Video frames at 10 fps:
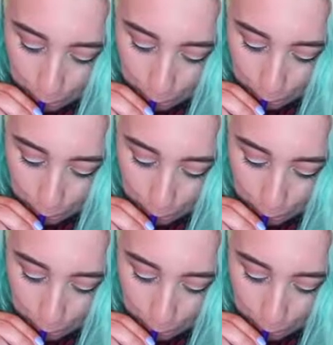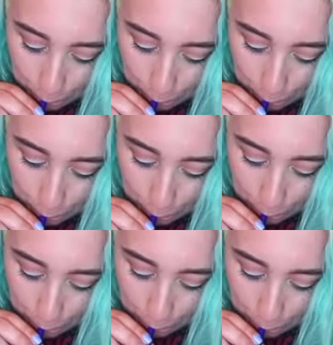
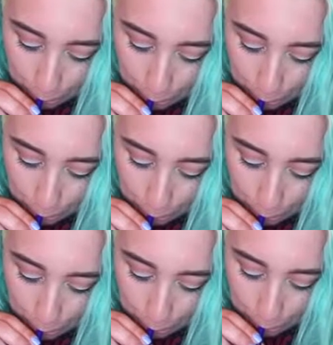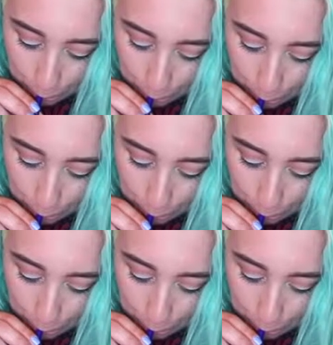
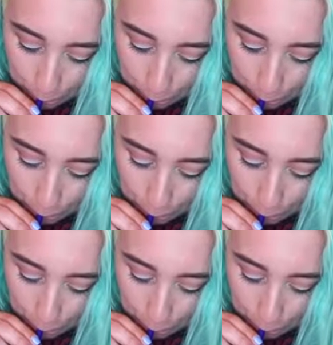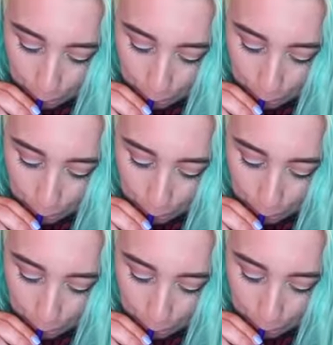
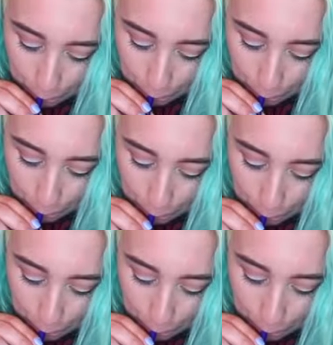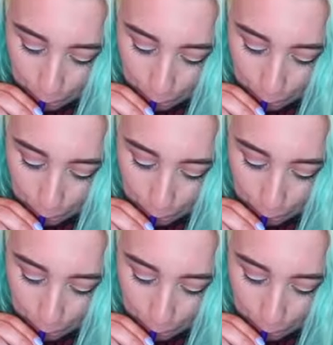This person isn't speaking.